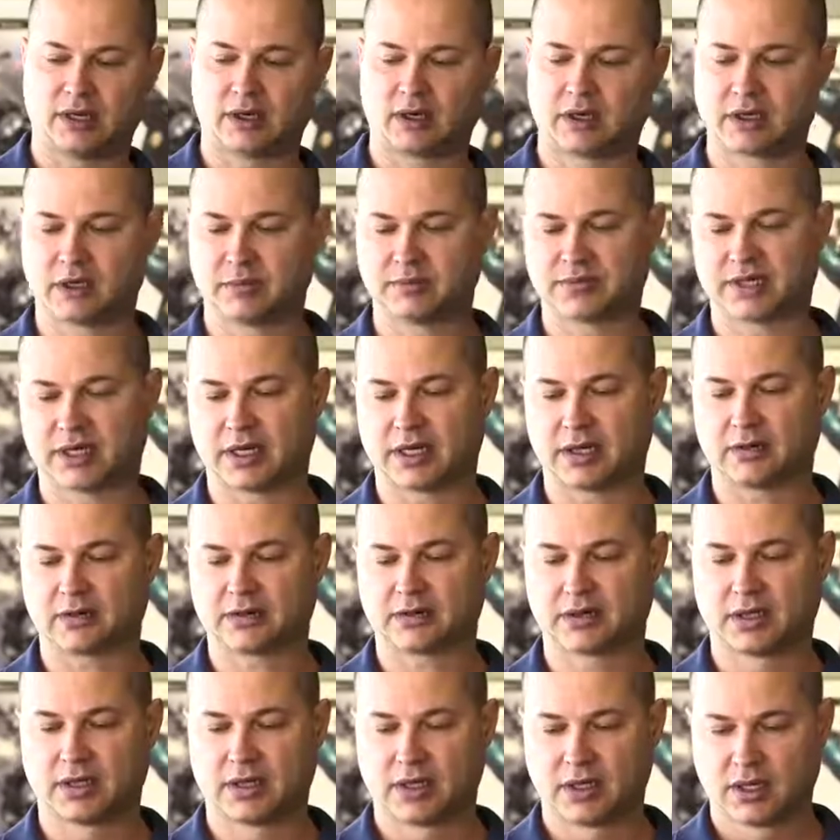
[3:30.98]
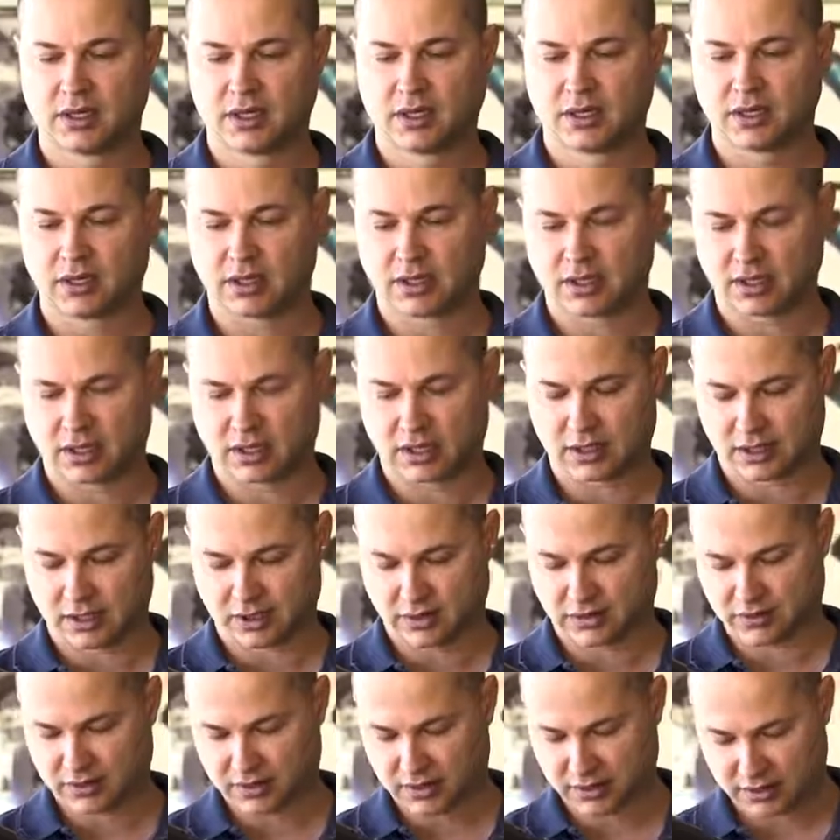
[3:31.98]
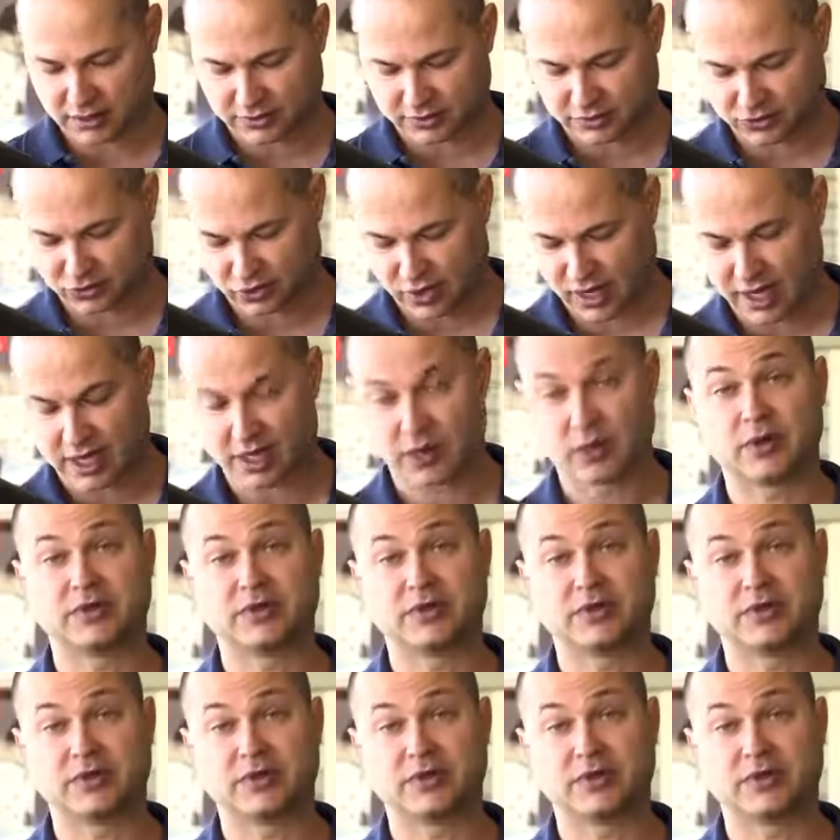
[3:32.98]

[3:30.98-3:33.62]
it comes out. The tray,